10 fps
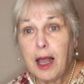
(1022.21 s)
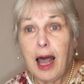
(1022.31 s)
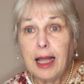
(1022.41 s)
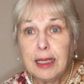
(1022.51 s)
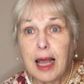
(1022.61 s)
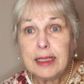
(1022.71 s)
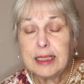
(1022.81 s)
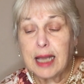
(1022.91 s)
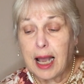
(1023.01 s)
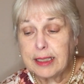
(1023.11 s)
I like
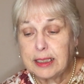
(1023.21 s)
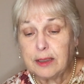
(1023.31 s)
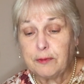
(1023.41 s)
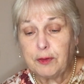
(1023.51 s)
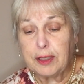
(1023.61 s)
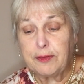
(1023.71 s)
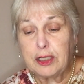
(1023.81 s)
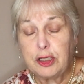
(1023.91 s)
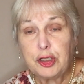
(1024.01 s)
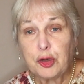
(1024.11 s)
the idea of living
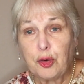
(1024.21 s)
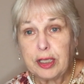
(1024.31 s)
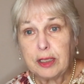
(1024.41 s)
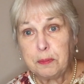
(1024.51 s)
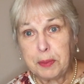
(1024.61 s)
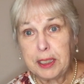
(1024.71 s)
in joy and